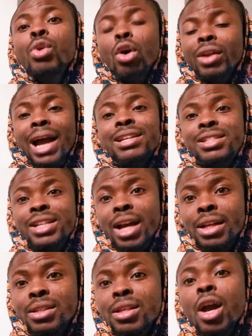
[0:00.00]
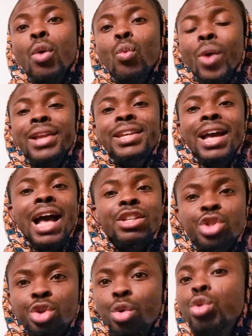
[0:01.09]
on ideas when they
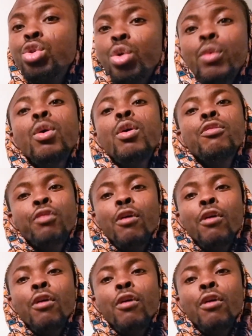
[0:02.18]
ask you, you know,